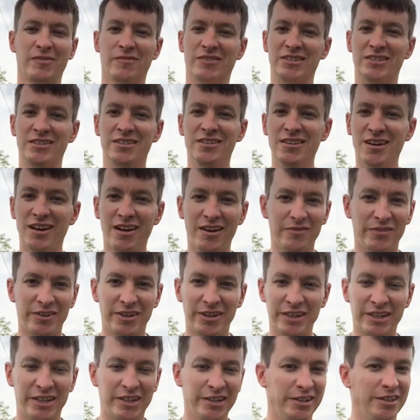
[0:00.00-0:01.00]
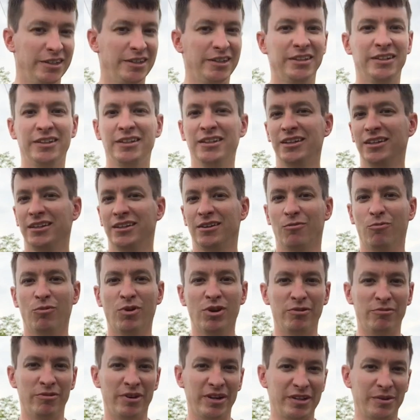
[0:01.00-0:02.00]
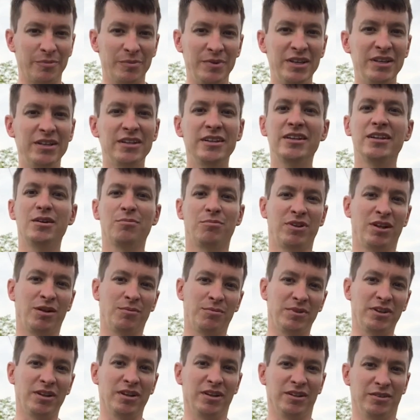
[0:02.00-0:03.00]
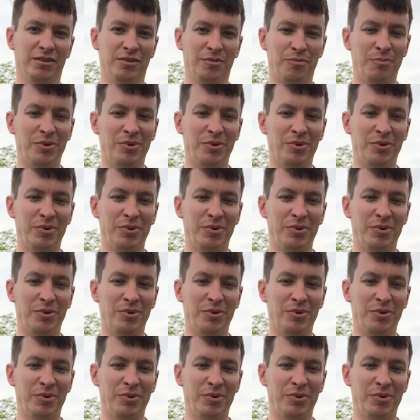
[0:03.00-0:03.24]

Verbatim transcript: it's not very good, wouldn't recommend it, blah, blah.